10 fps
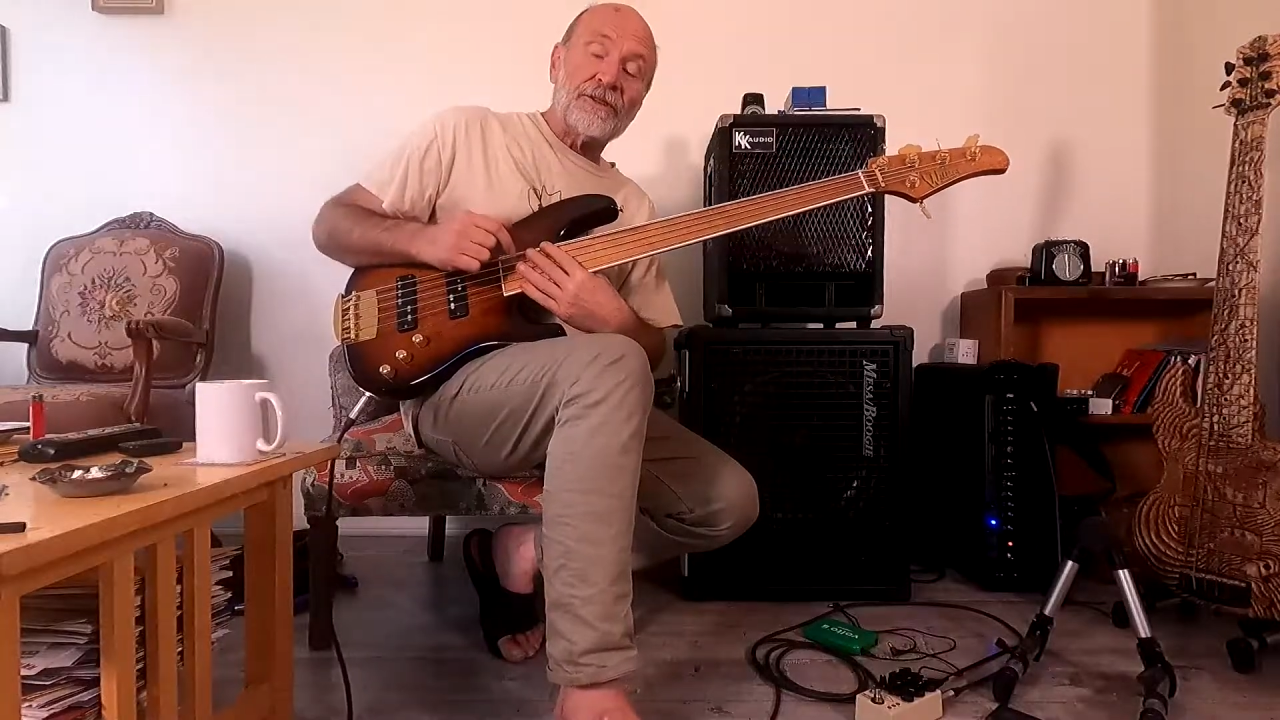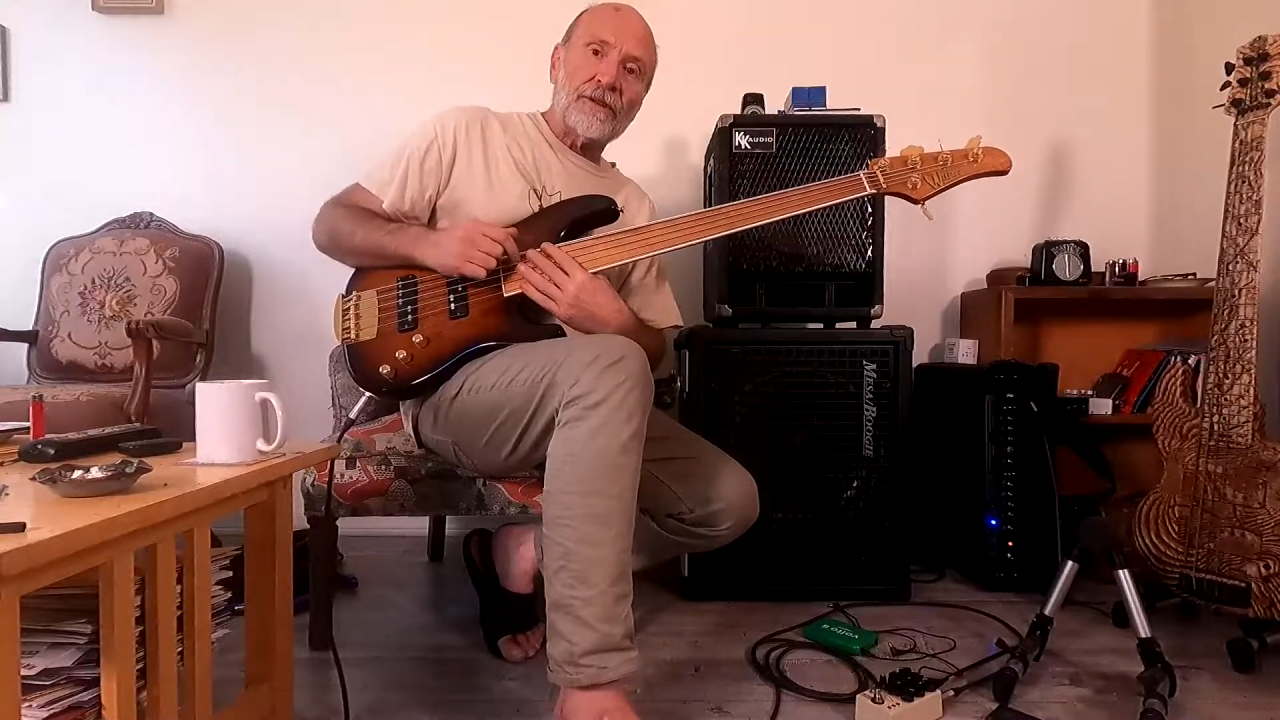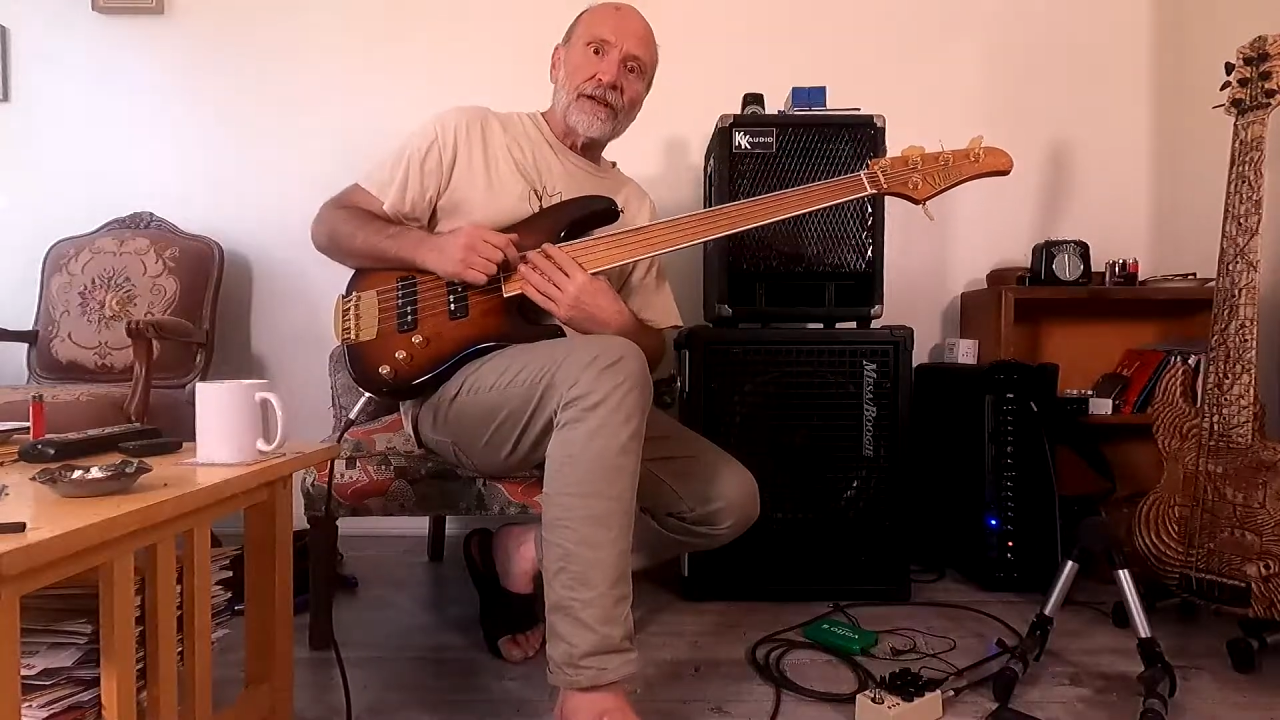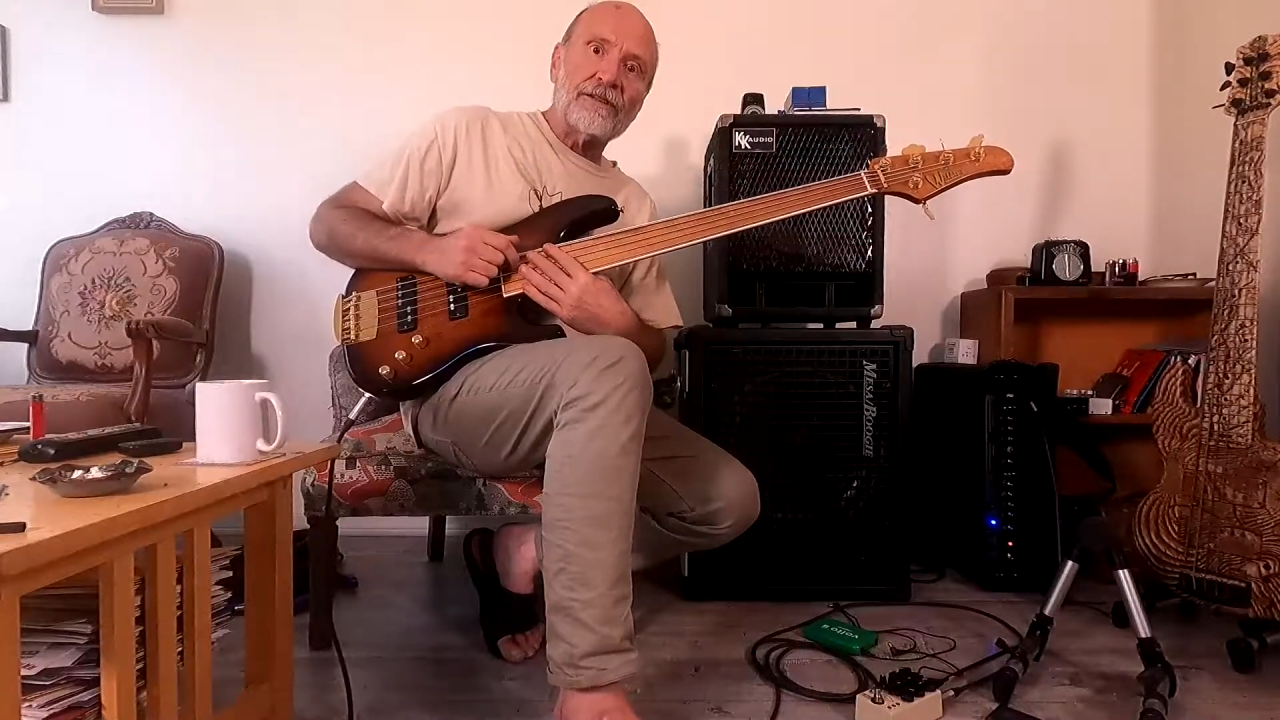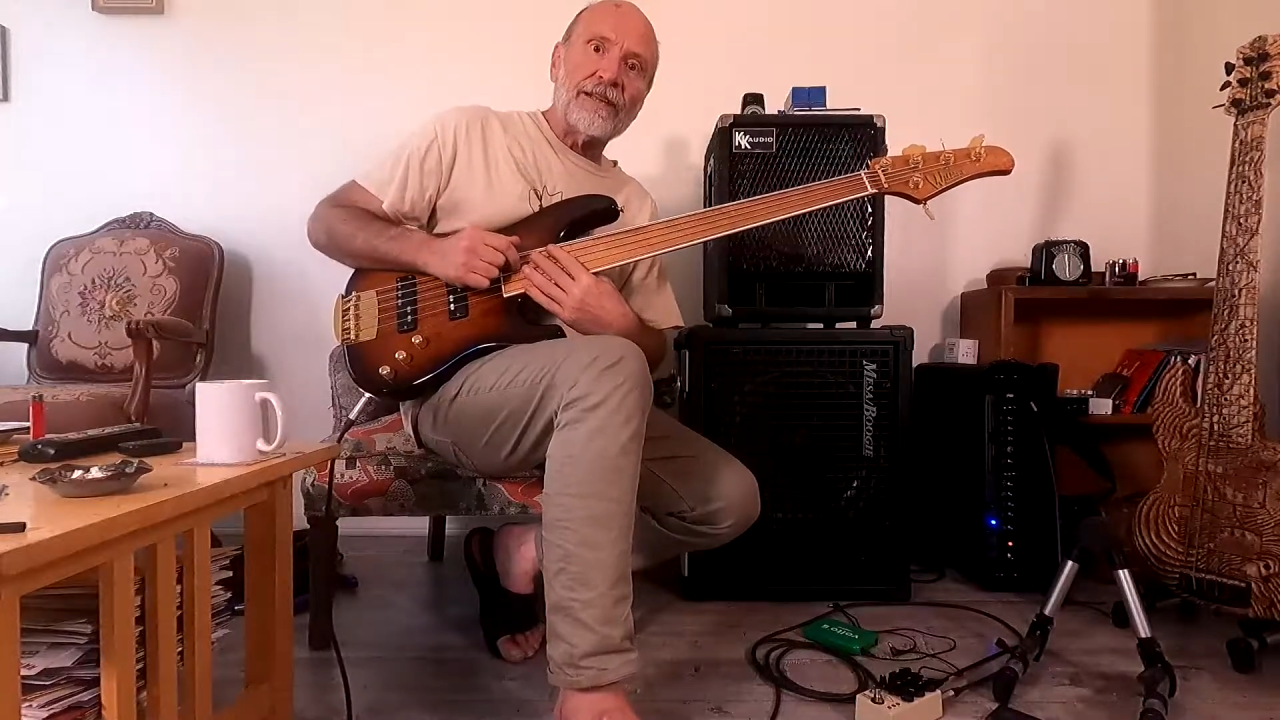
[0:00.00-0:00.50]
to
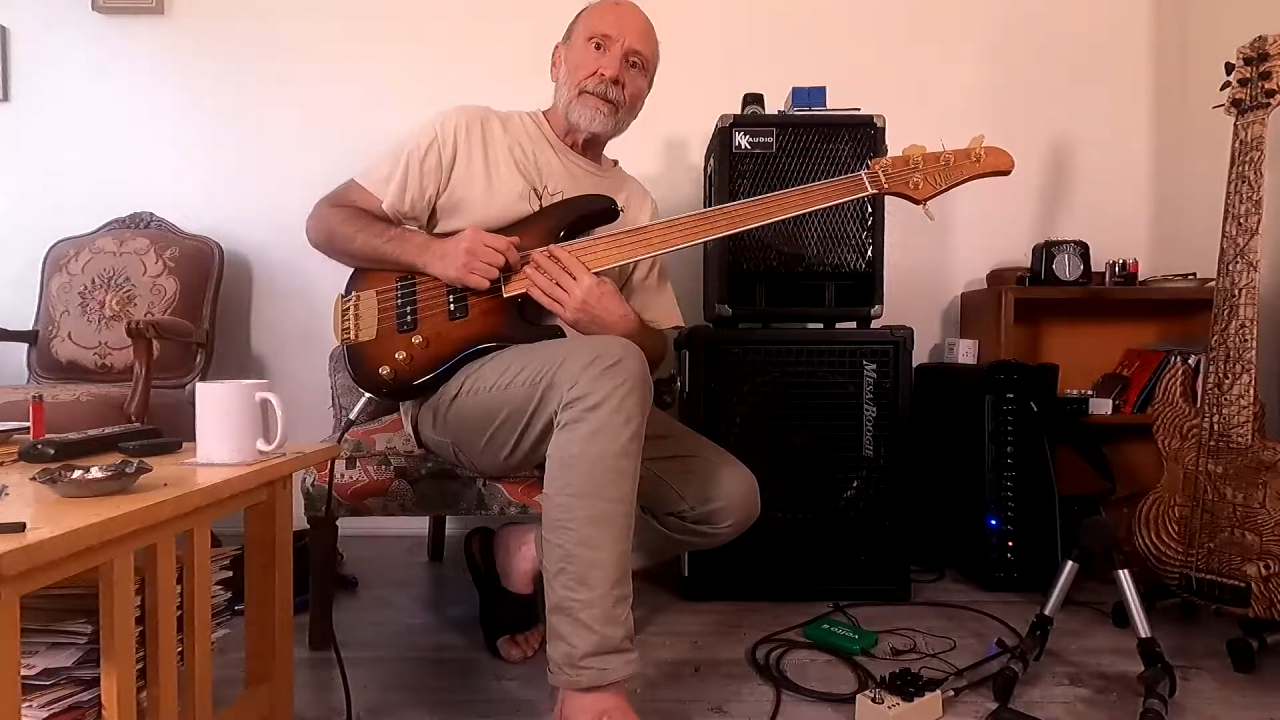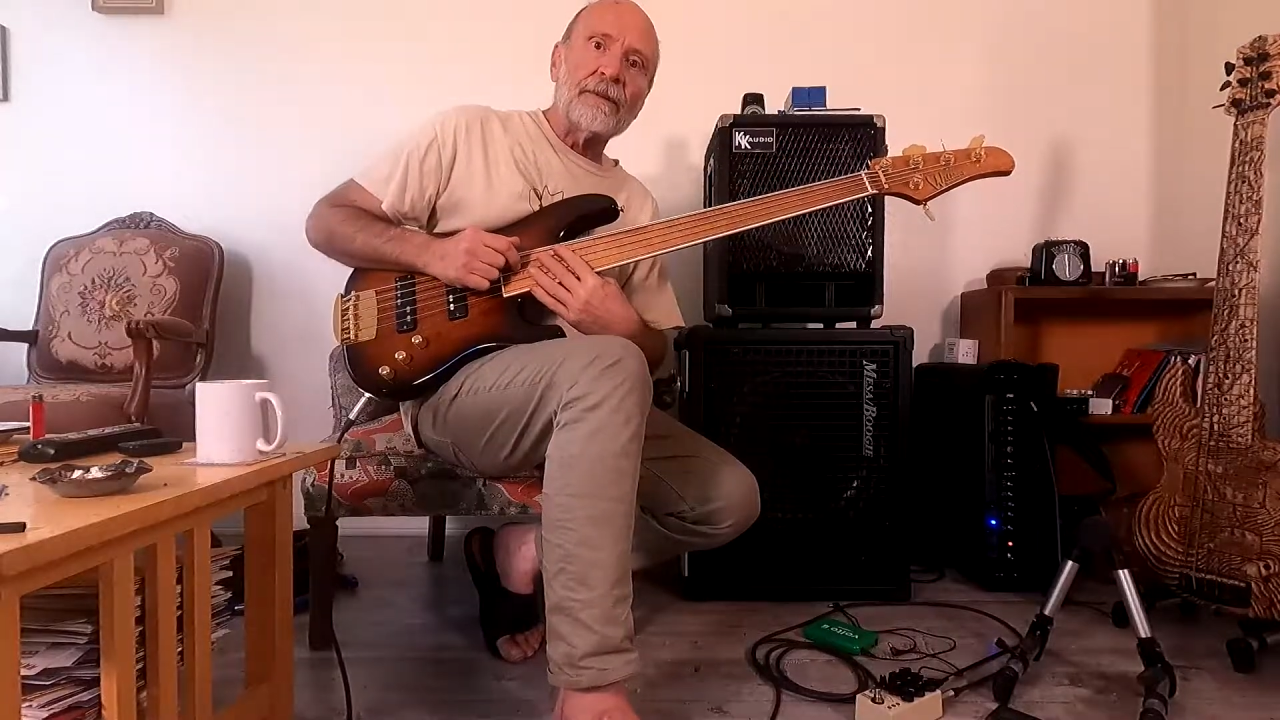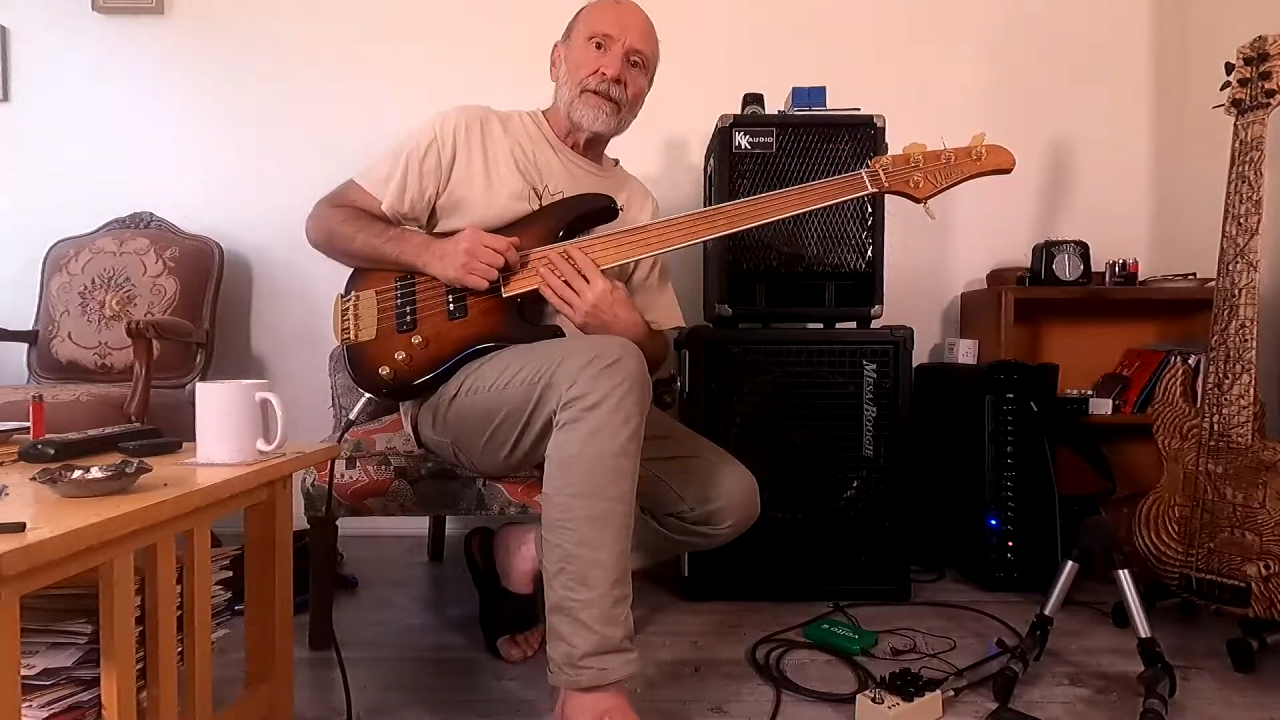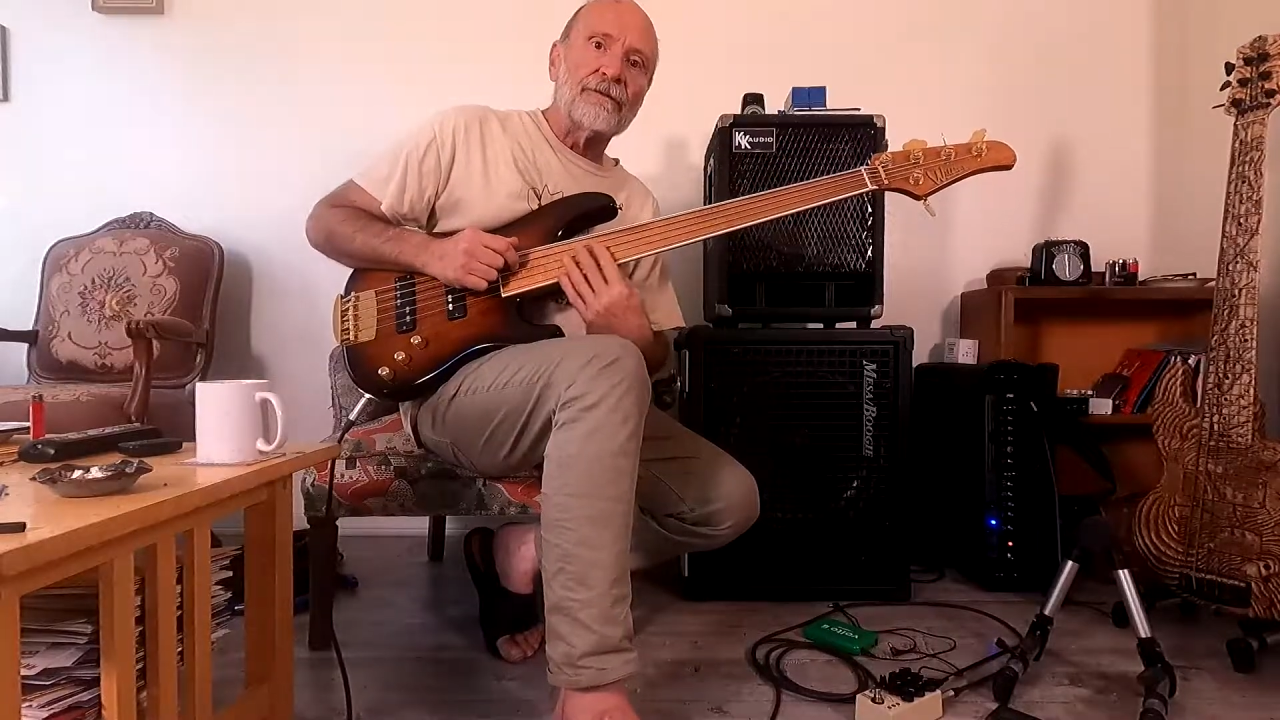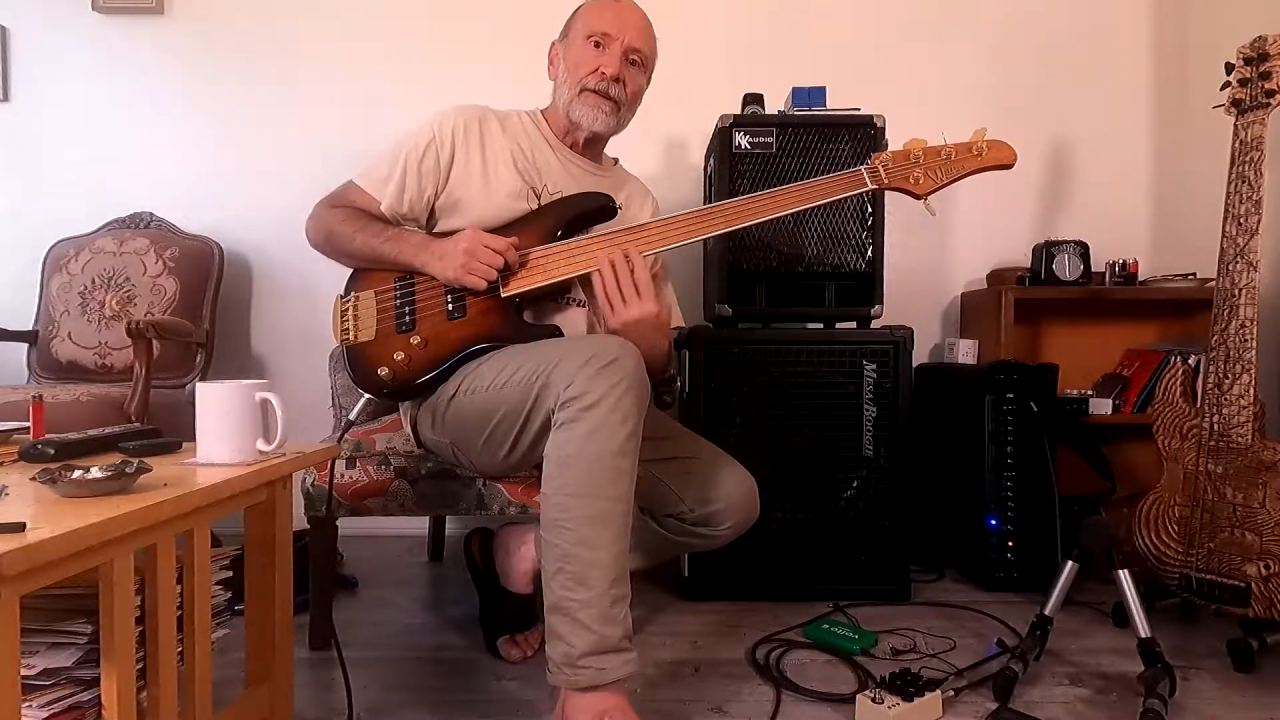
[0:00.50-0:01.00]
try slapping the